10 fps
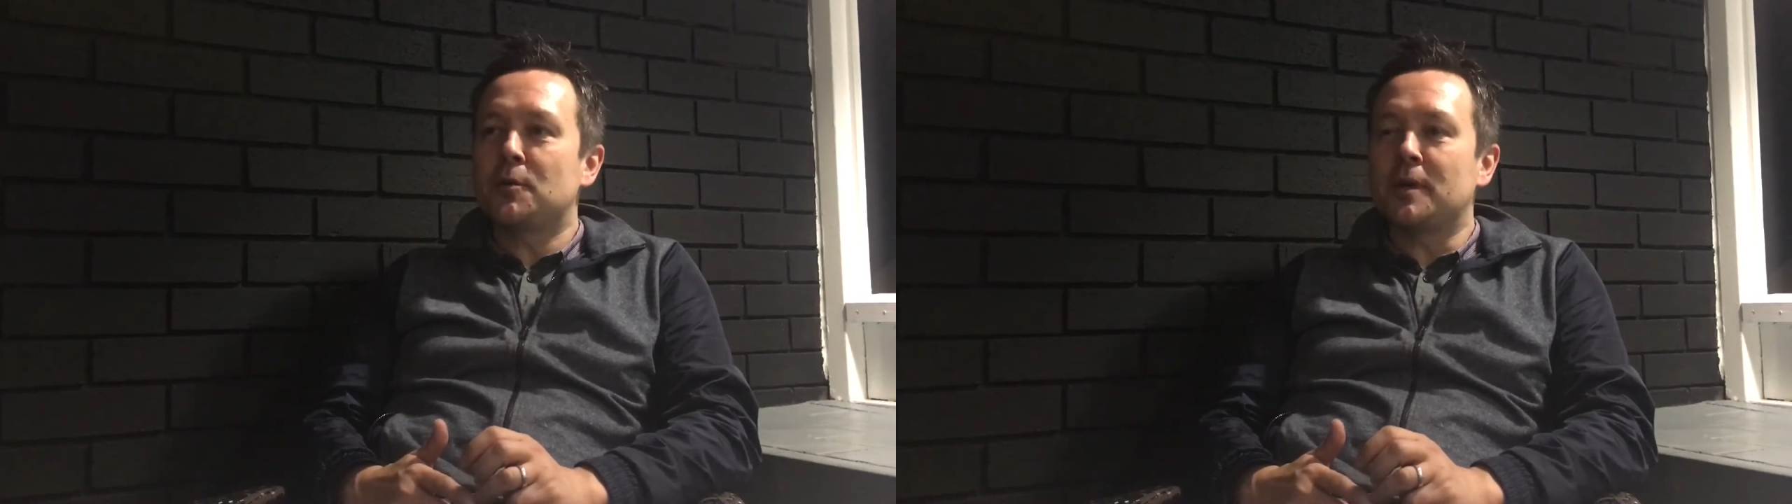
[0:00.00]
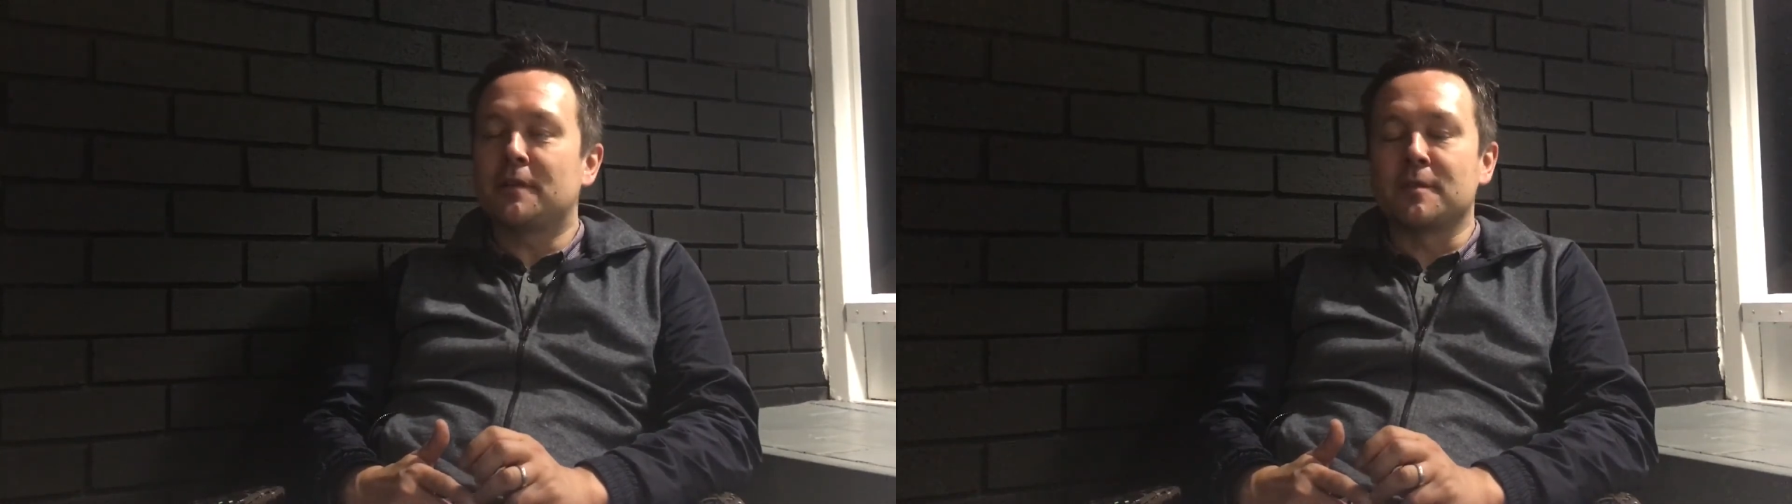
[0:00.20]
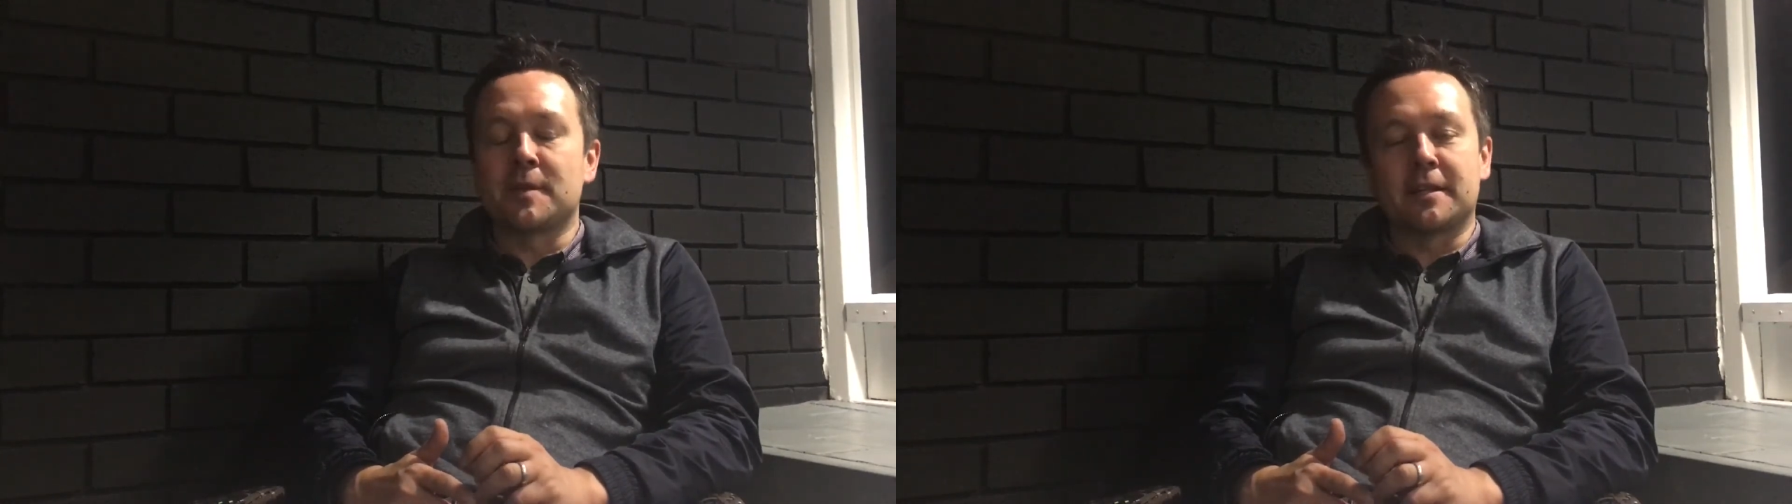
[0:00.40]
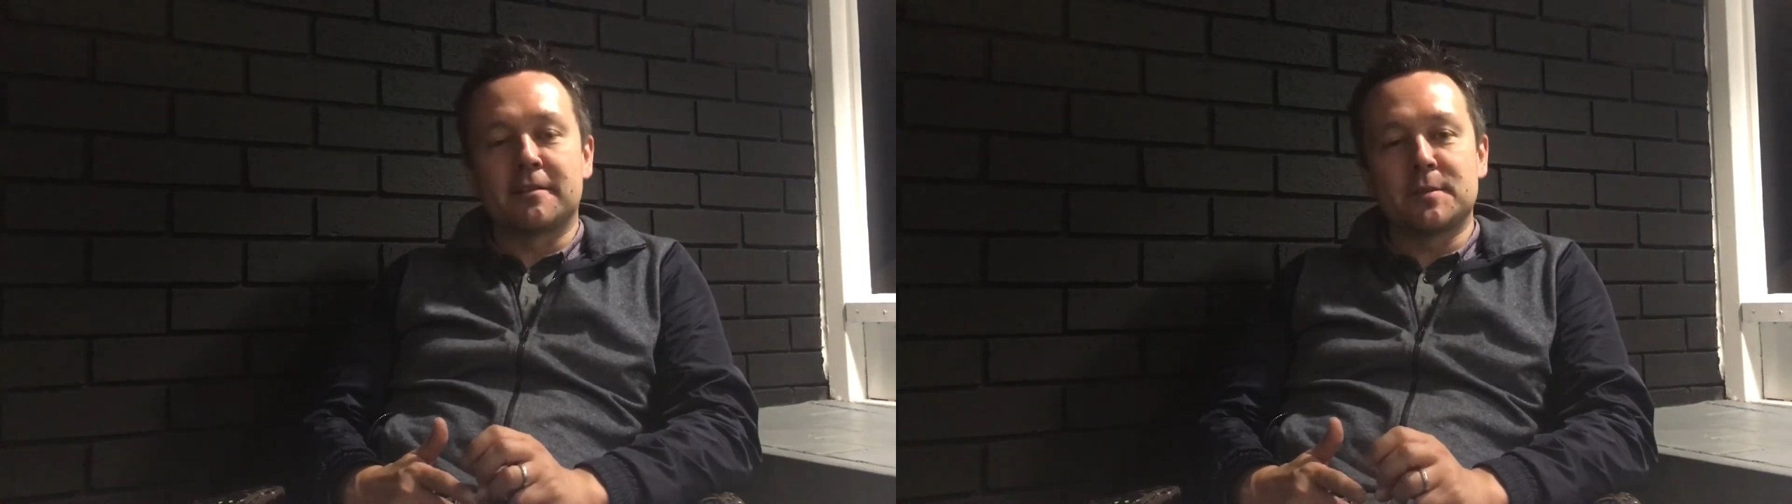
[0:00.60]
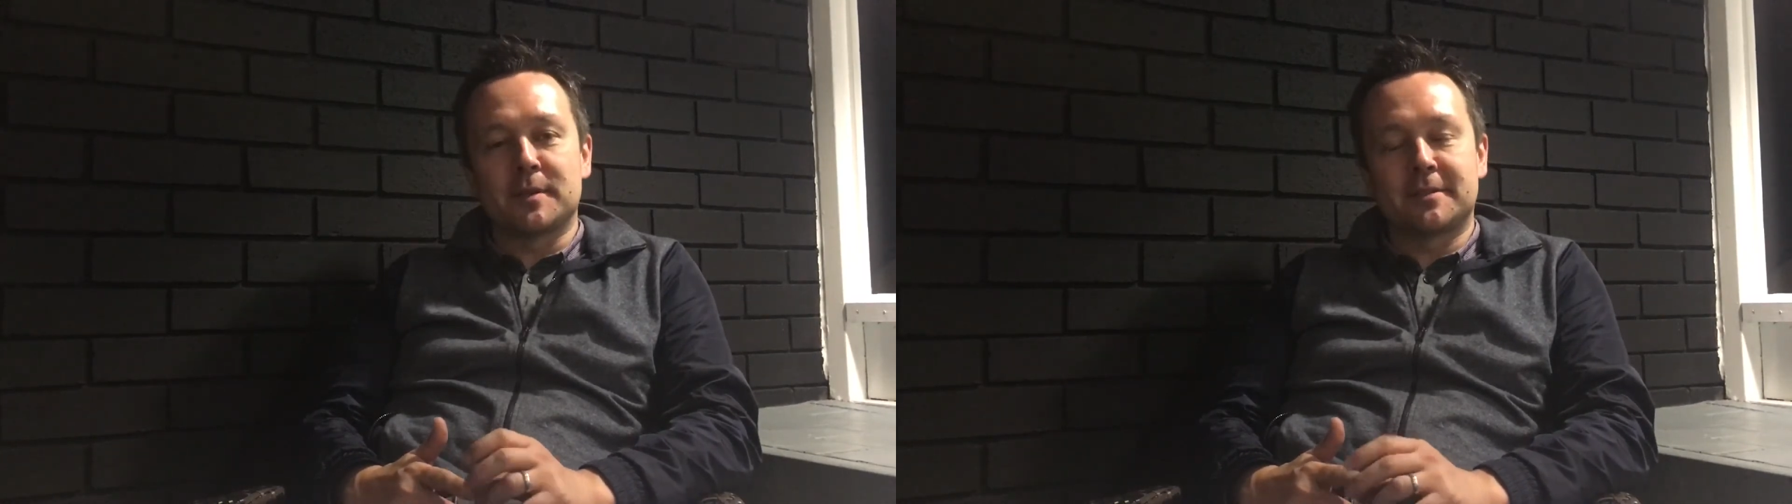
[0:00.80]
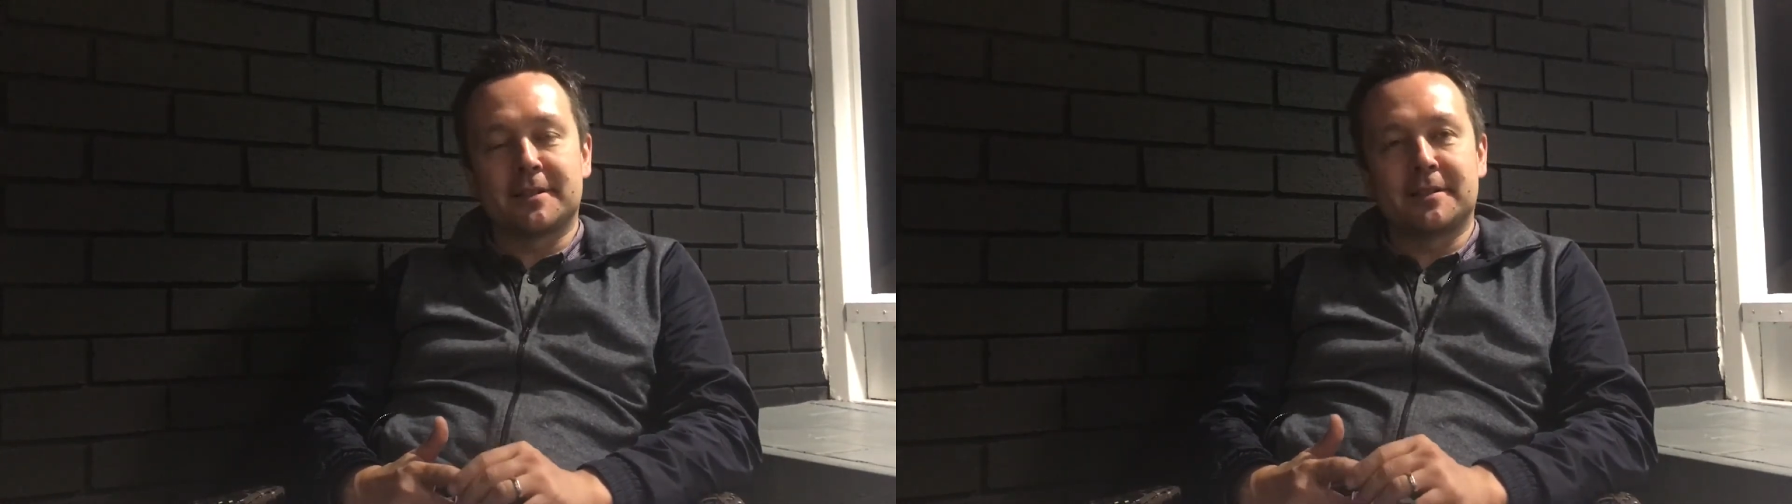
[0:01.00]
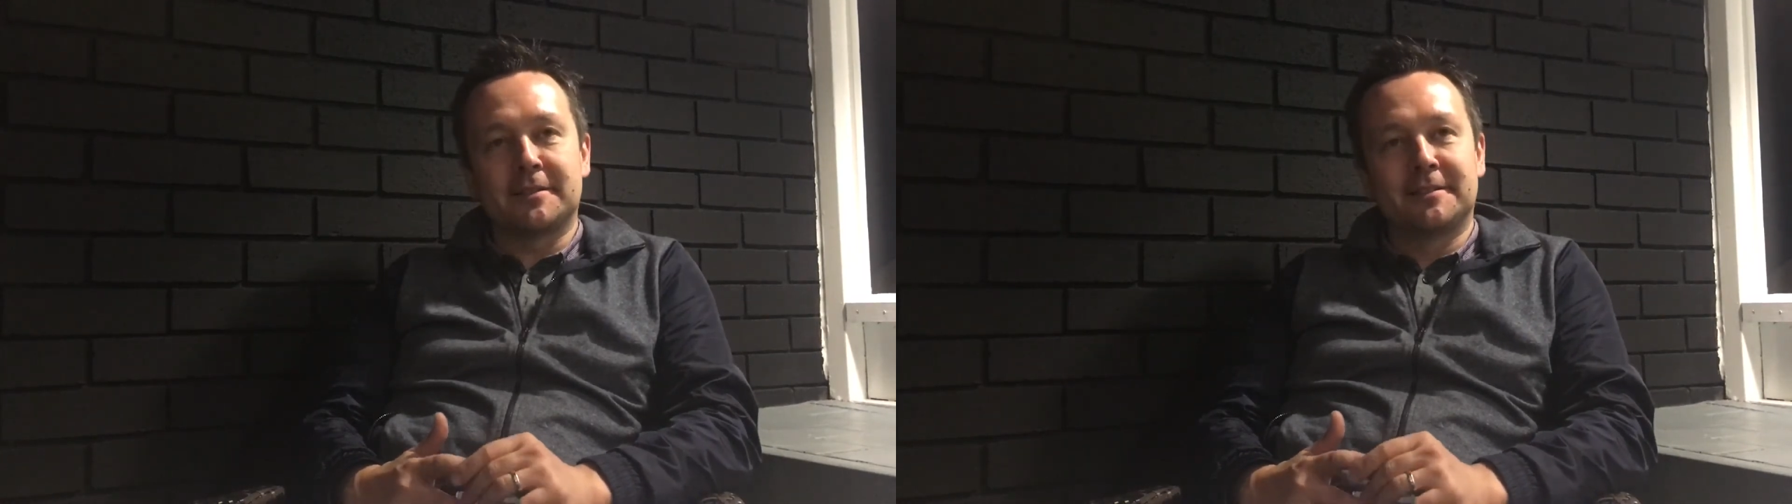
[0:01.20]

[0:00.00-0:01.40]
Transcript: quick for me there is, but uh,